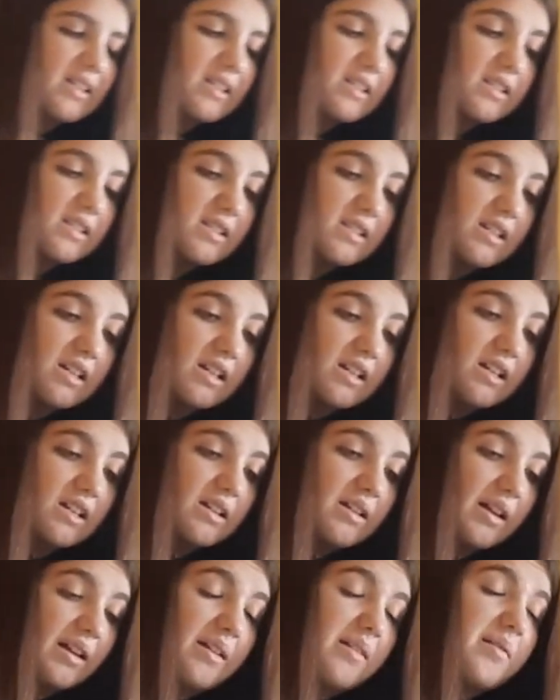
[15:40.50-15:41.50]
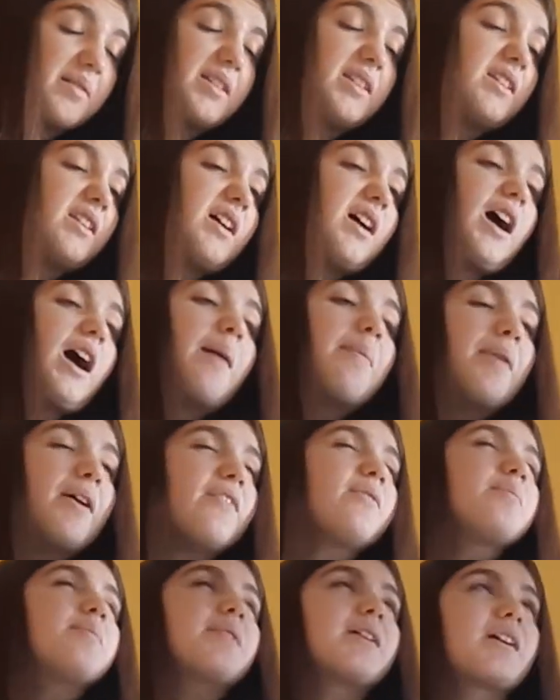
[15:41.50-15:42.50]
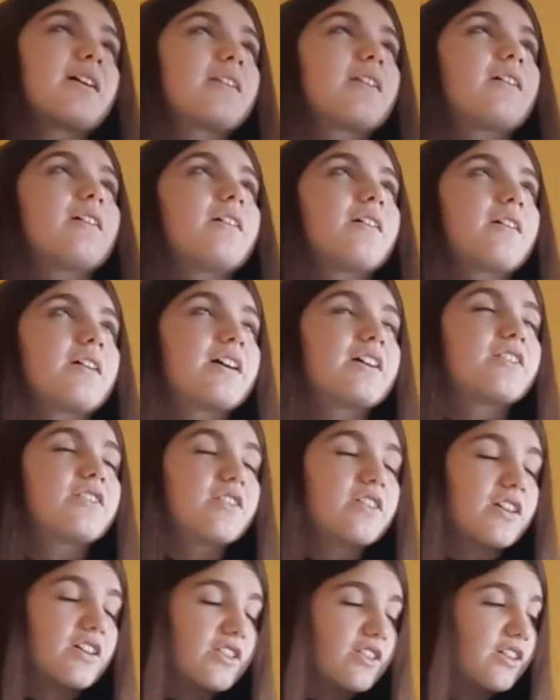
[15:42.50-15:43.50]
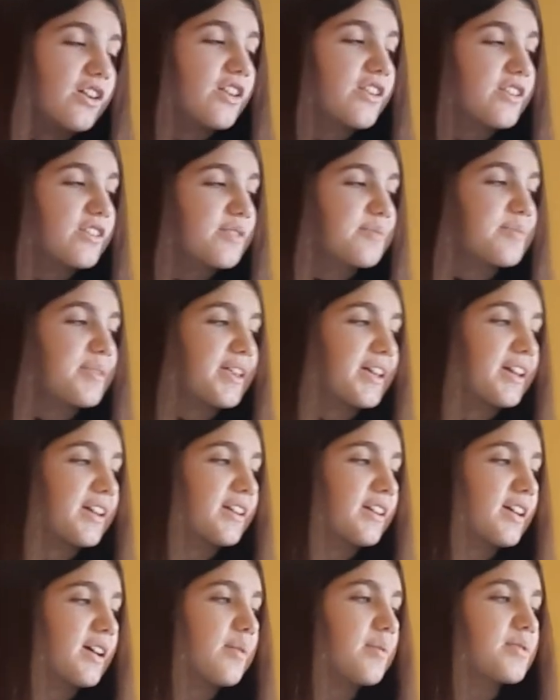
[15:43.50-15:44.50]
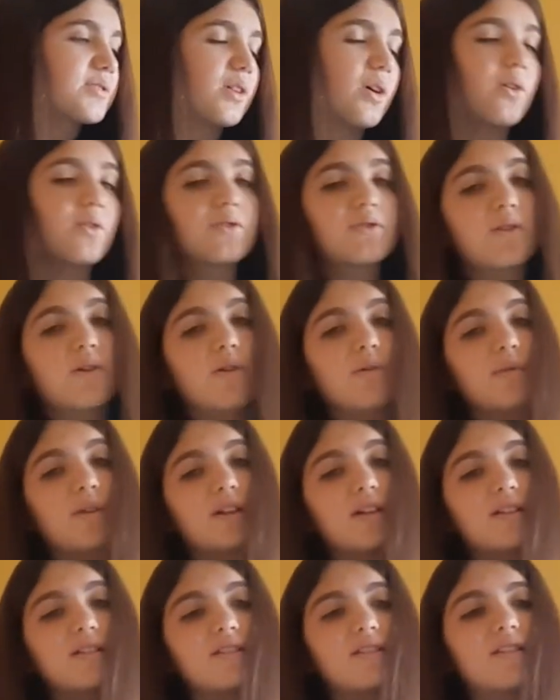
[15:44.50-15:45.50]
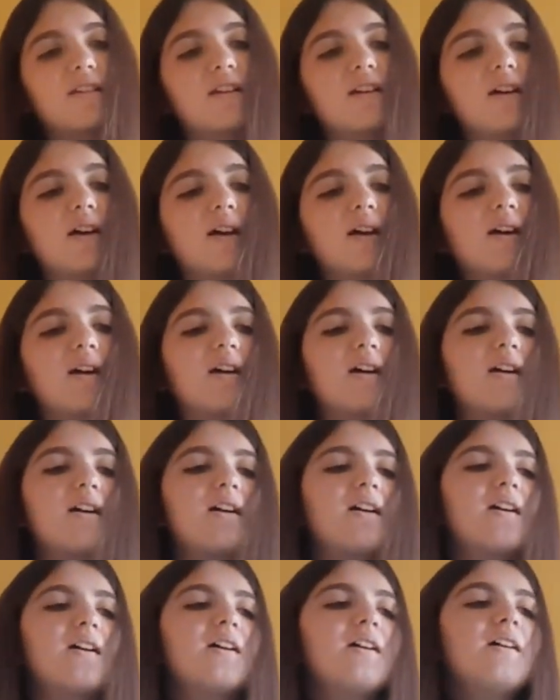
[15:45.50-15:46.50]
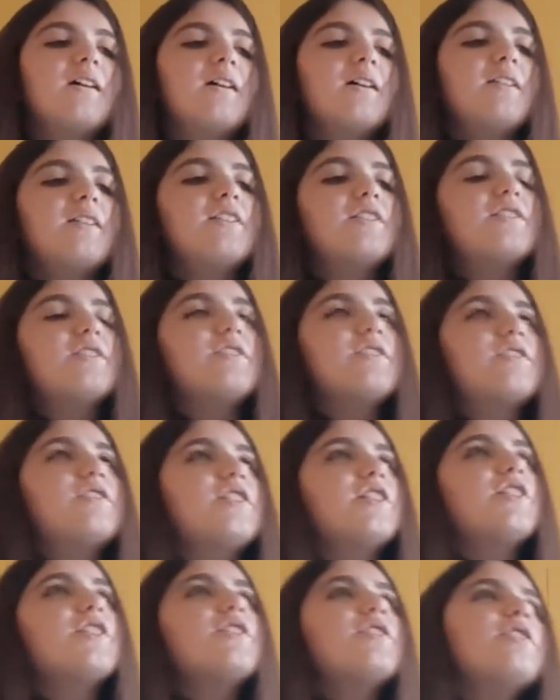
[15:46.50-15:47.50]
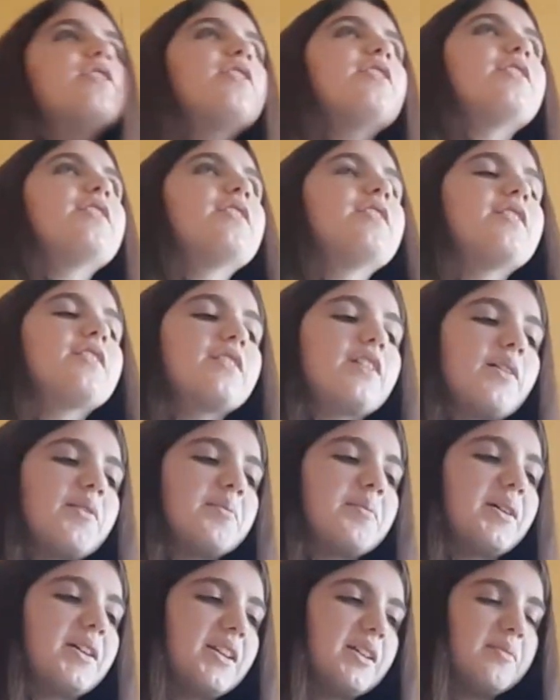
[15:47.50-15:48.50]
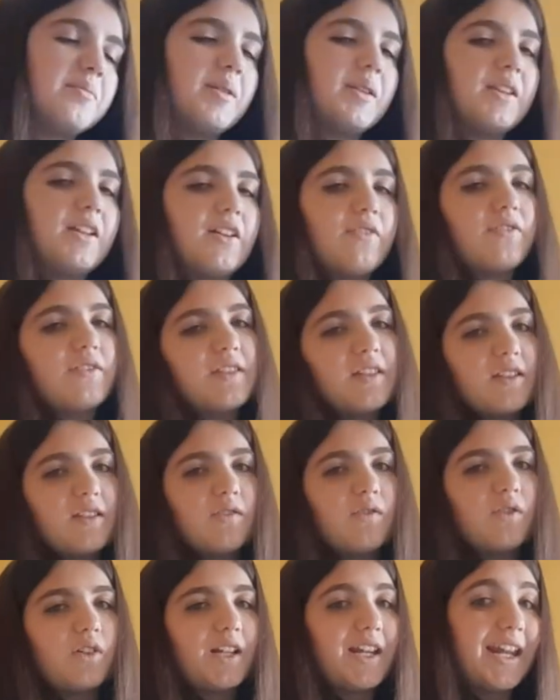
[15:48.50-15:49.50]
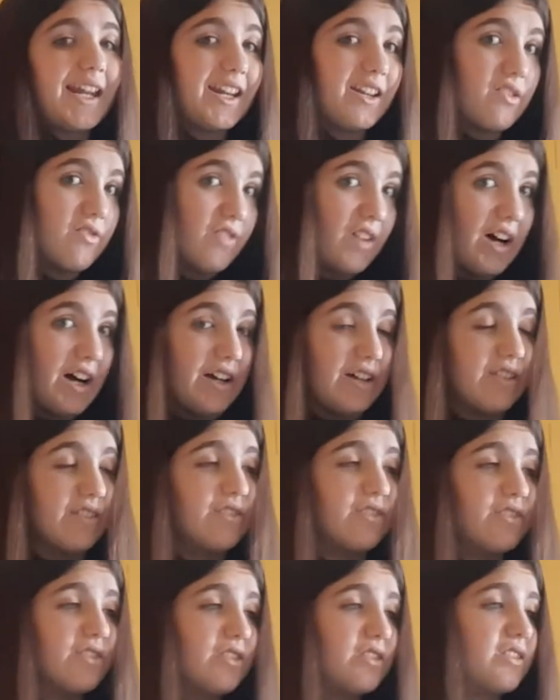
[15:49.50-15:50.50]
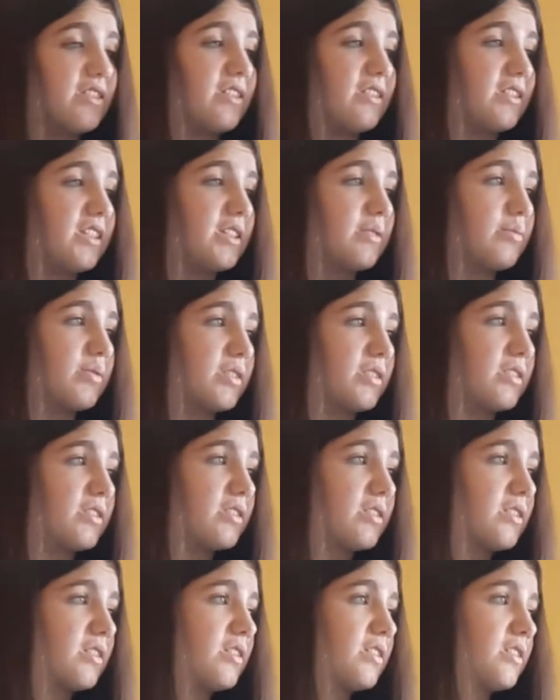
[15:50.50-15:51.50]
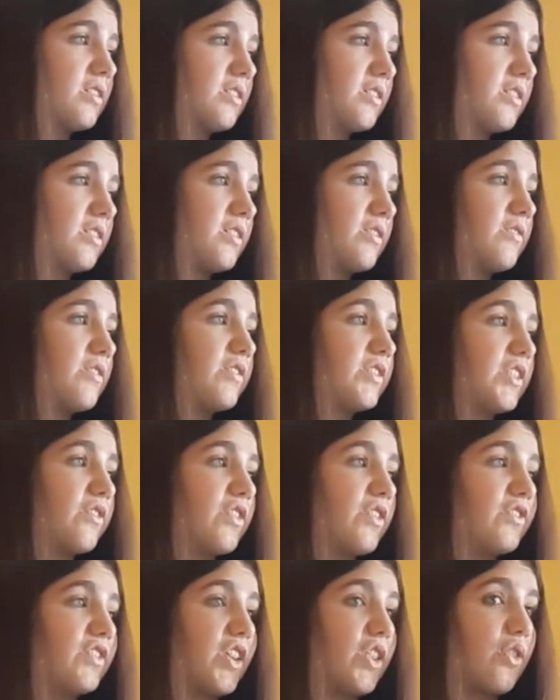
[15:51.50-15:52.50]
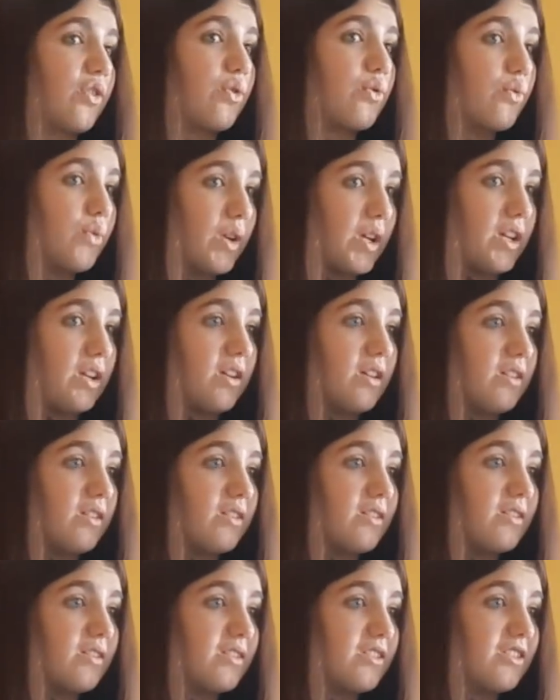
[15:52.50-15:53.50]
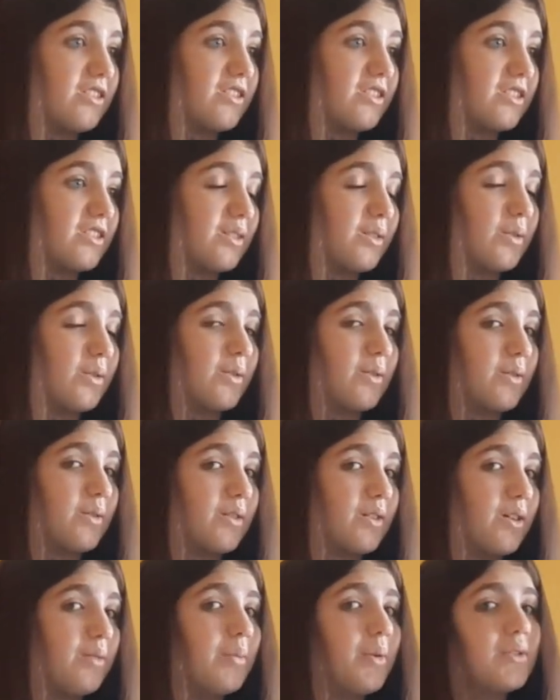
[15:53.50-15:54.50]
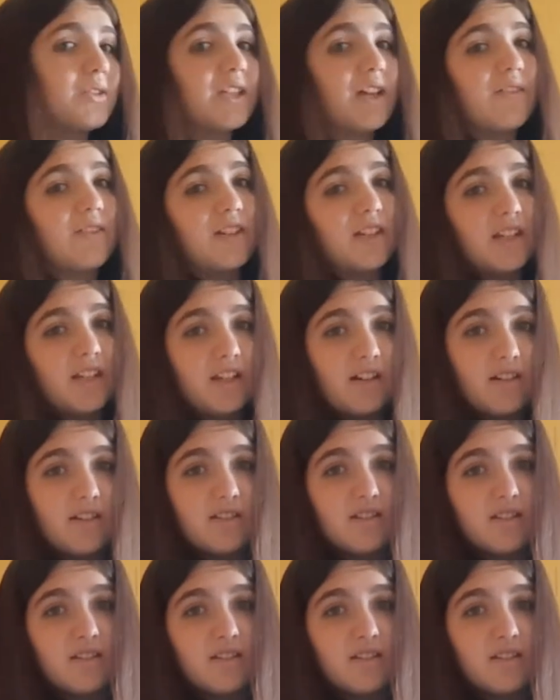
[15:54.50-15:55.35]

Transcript: She, and apart from being the Catholicism thing, it was also because the Tudor government had been there since 1485, and this was 1553, so almost 70 years.